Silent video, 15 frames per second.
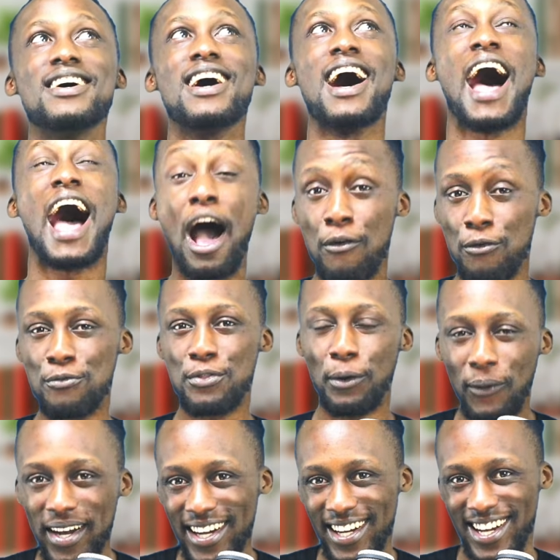half the
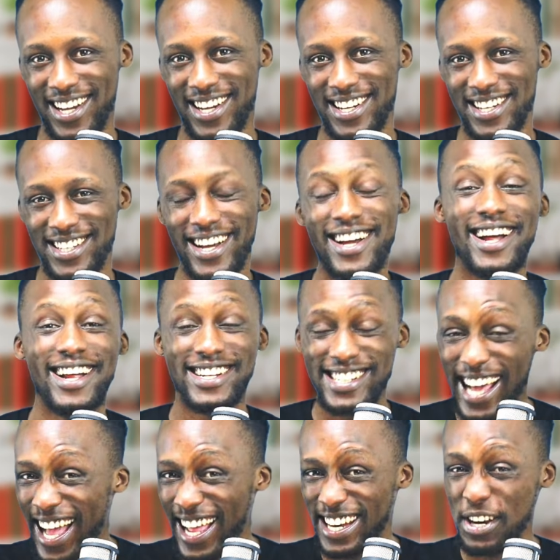work
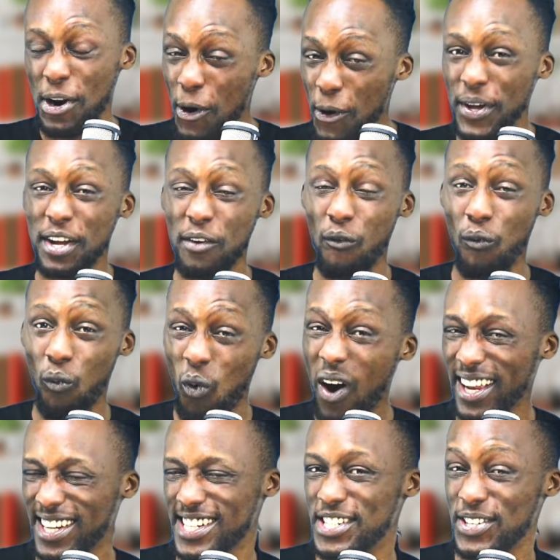done, knowing
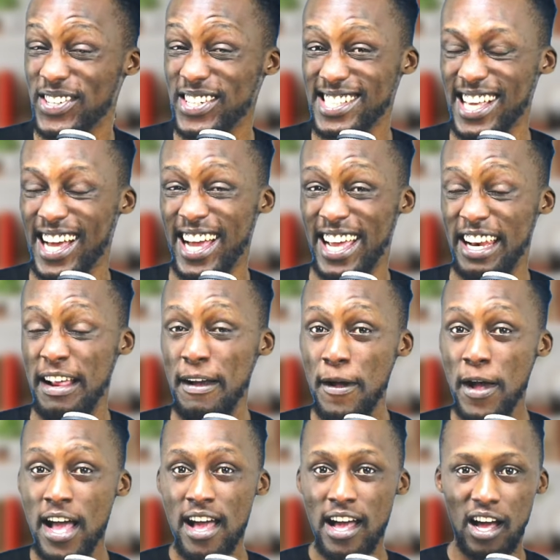what to design.
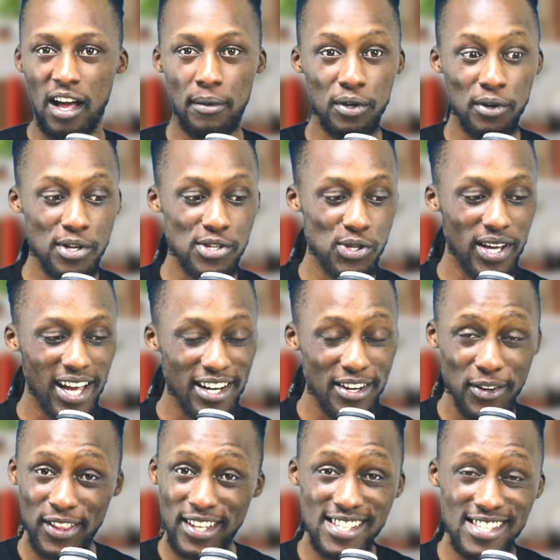Because you get
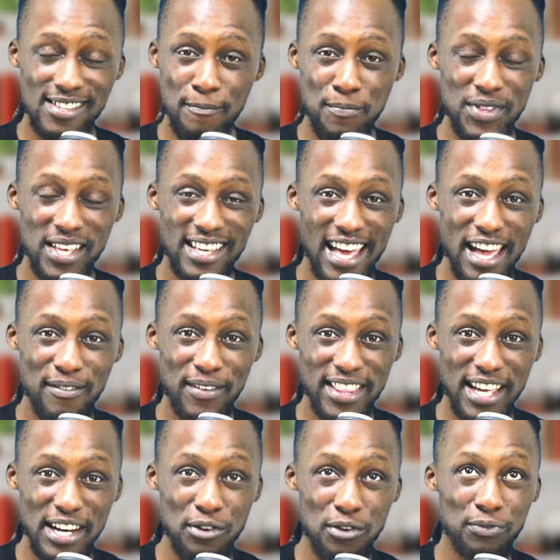into this game and
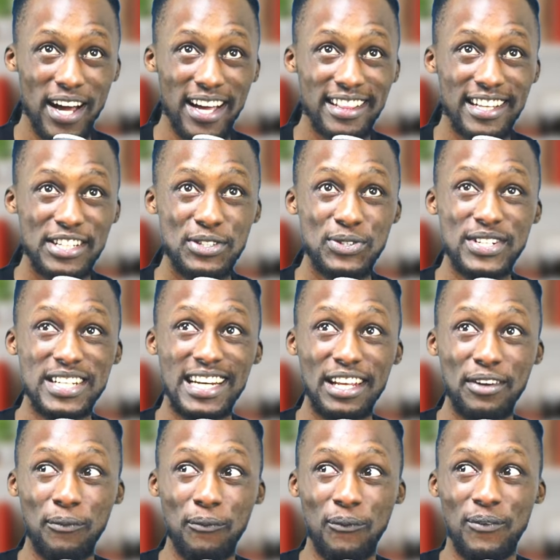then you find that you really
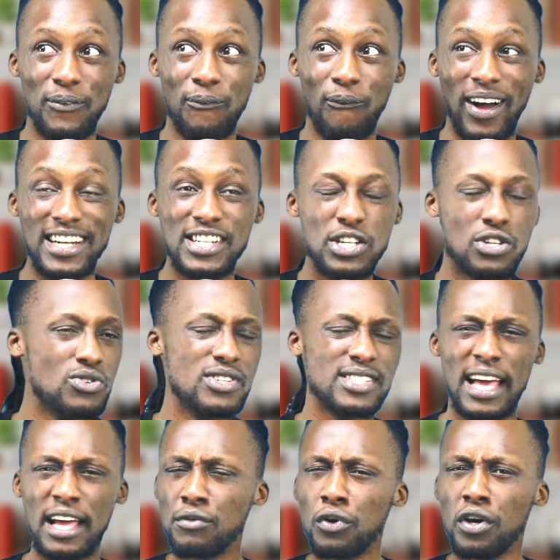want to
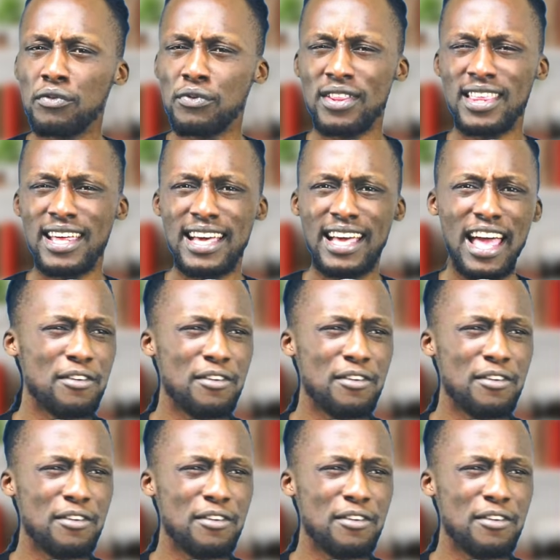design for everything